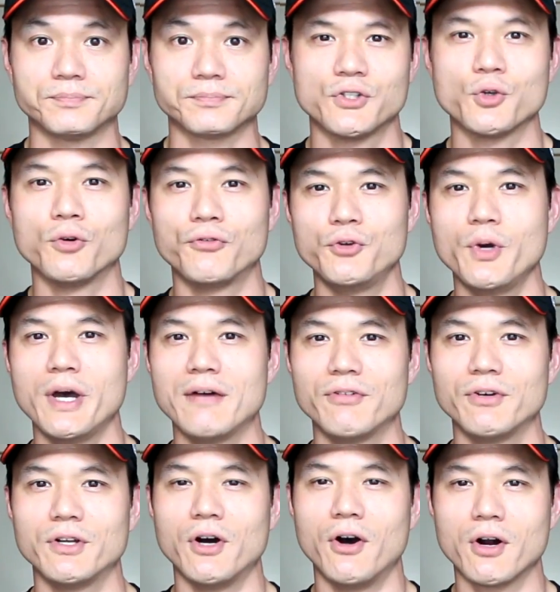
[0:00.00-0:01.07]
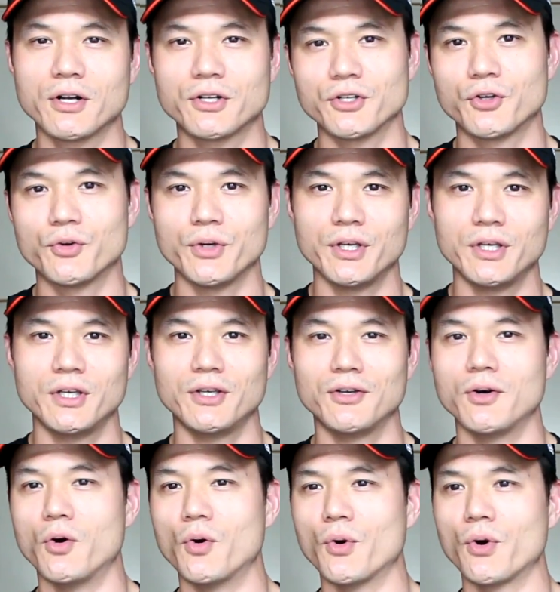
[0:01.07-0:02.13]
So if you have an art degree
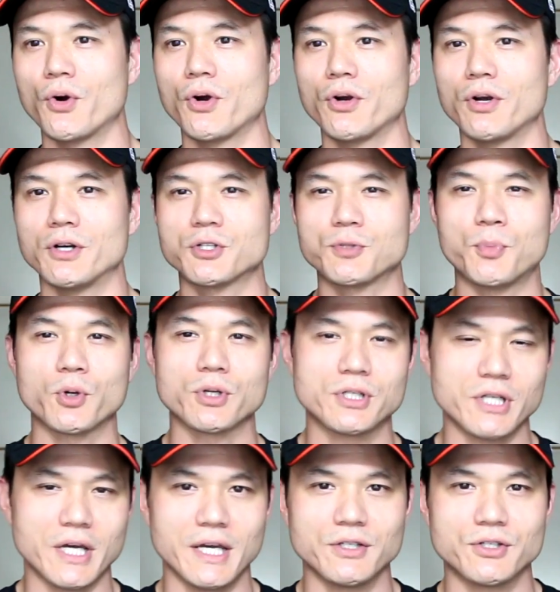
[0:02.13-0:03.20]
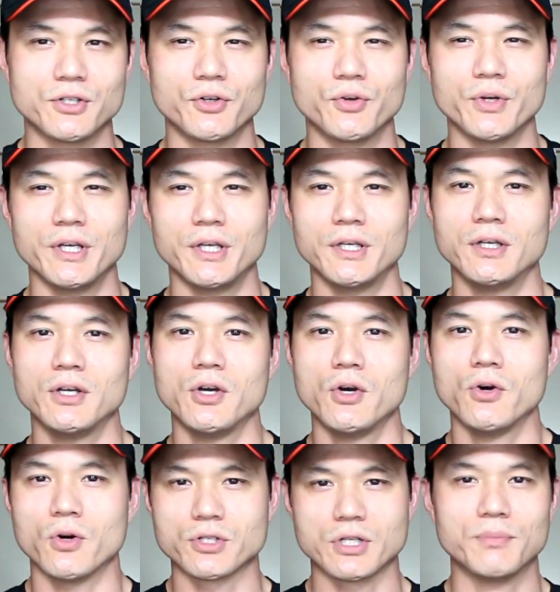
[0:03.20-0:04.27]
or a sports science degree
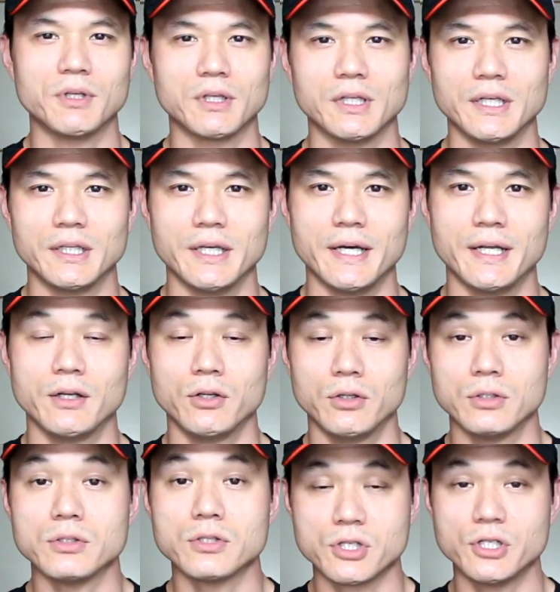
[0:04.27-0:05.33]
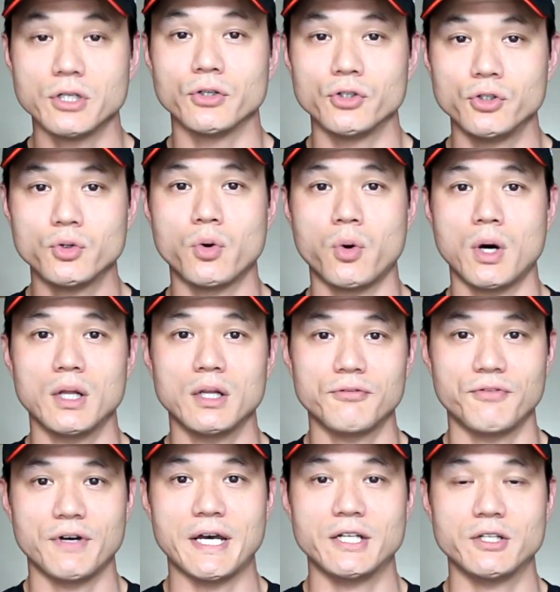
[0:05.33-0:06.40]
or something like that, still you
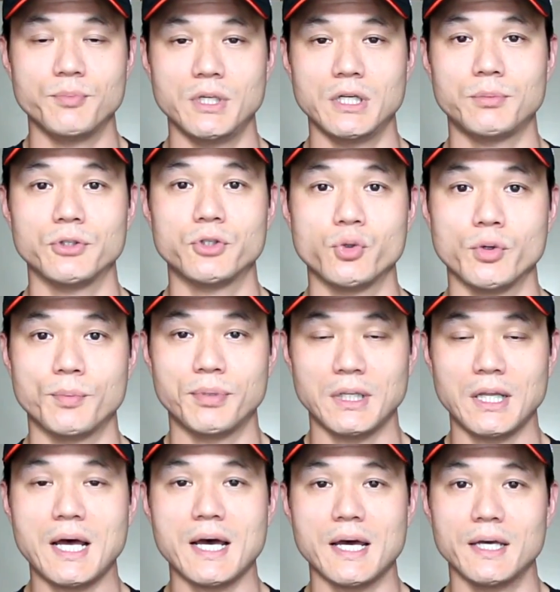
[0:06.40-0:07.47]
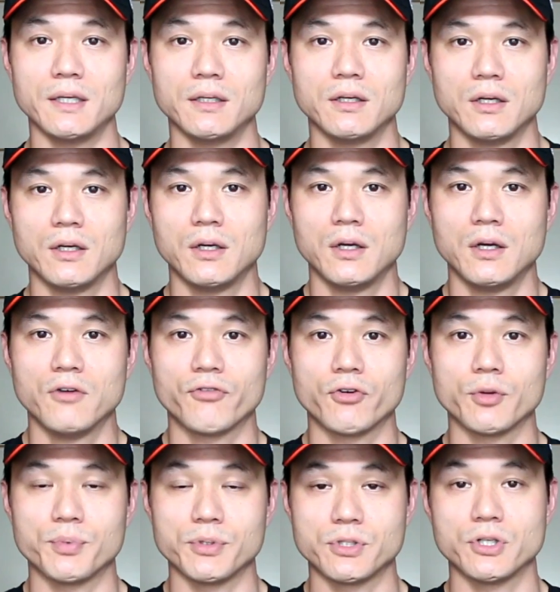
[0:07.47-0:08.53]
qualify to be able to apply
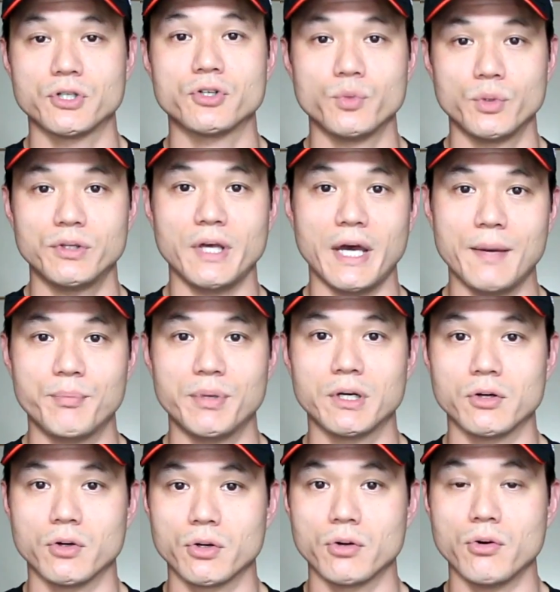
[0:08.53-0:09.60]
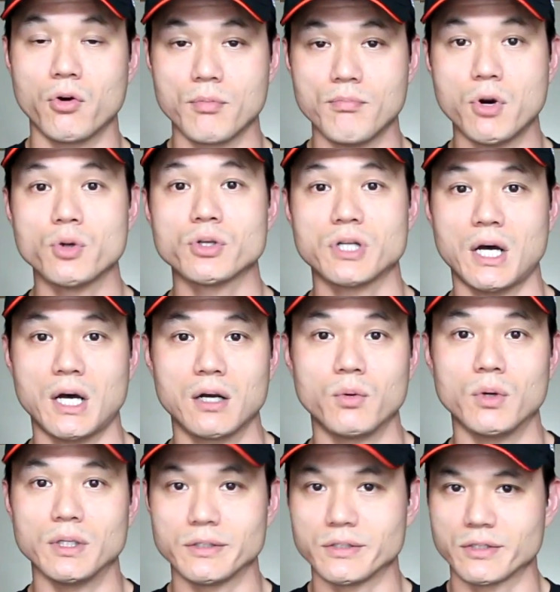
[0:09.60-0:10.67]
for a position with EPIC or most
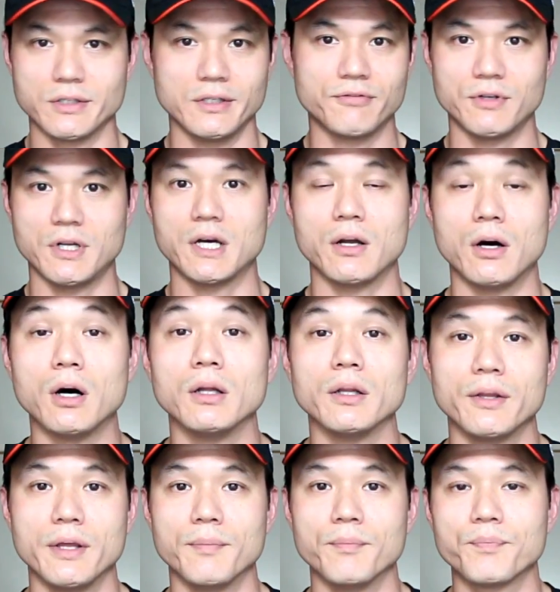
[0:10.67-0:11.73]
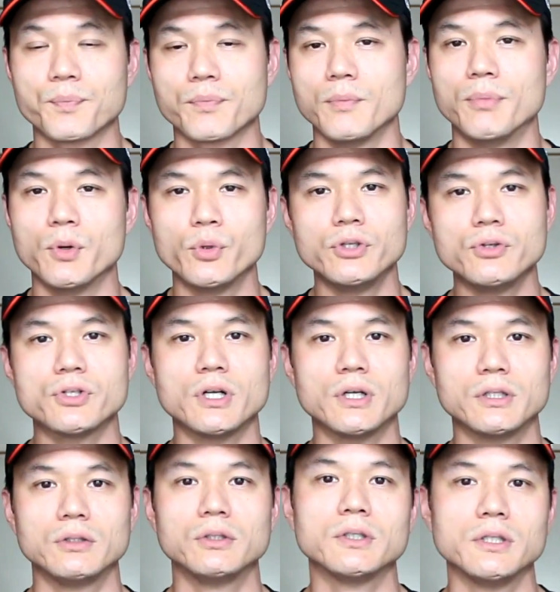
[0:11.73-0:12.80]
hagwons, if not all of them. But when you
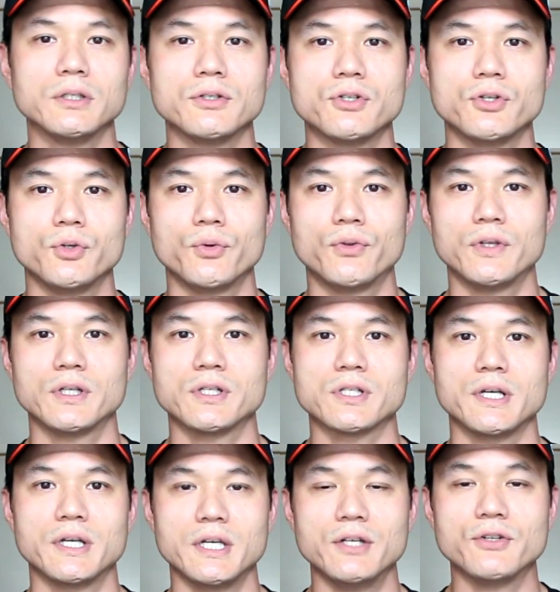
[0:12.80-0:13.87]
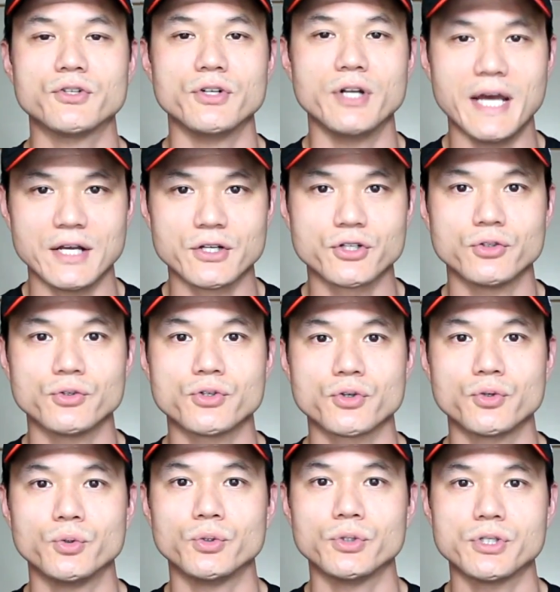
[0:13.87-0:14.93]
start to look into things like international
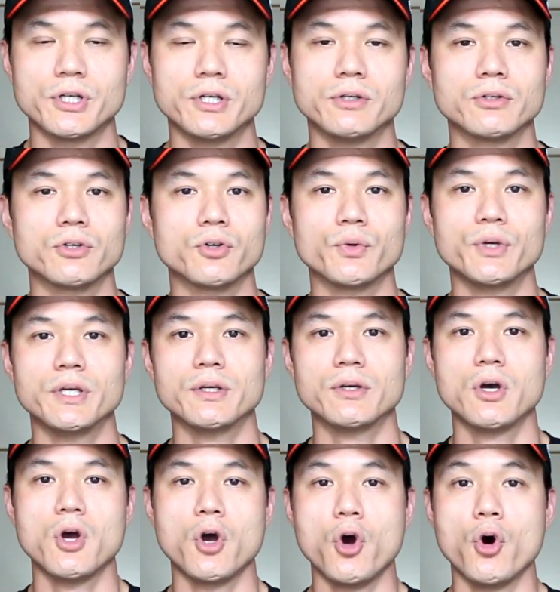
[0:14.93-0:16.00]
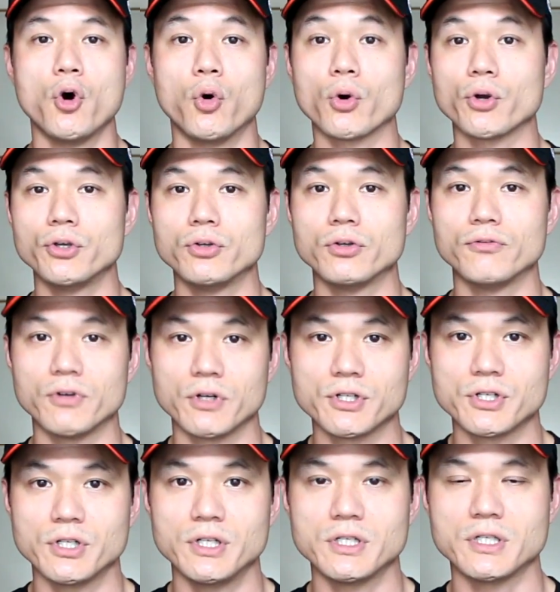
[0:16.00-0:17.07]
schools here in Korea or
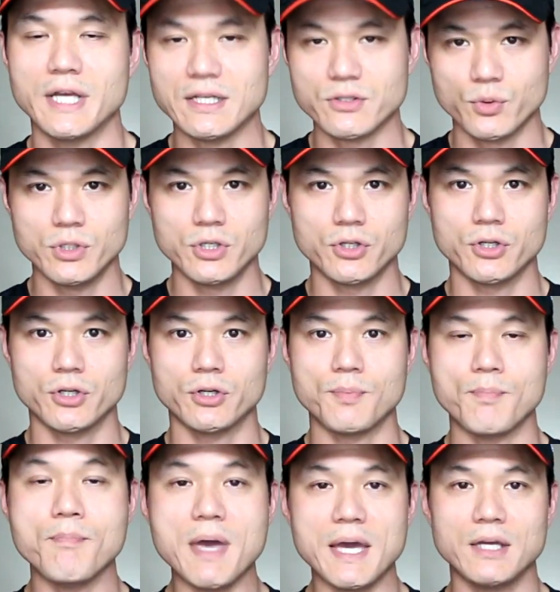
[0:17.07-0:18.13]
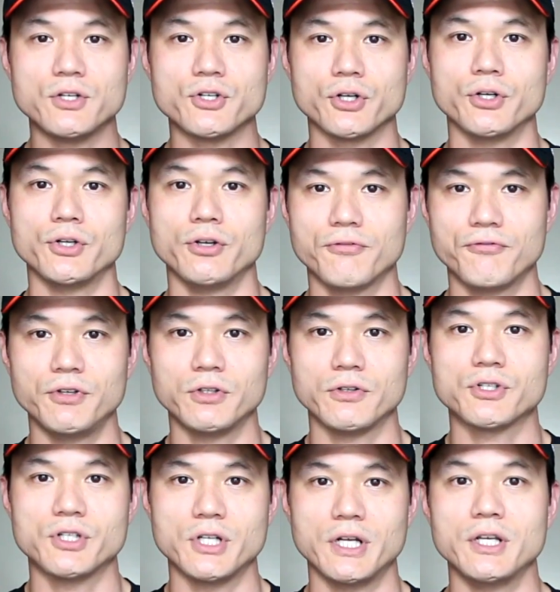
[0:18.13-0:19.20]
universities, that's when your major, your field
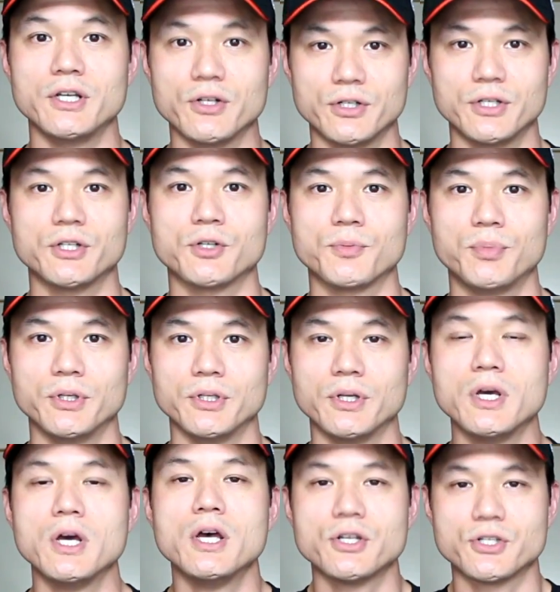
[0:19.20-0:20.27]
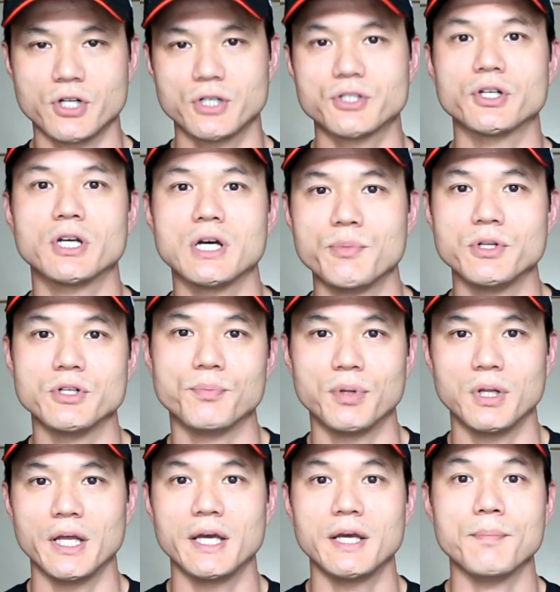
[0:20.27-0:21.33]
of study, your discipline starts to come into
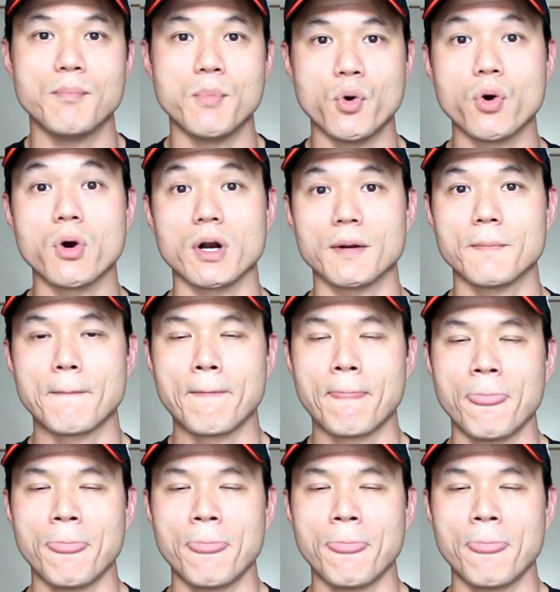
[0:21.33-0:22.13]
play more.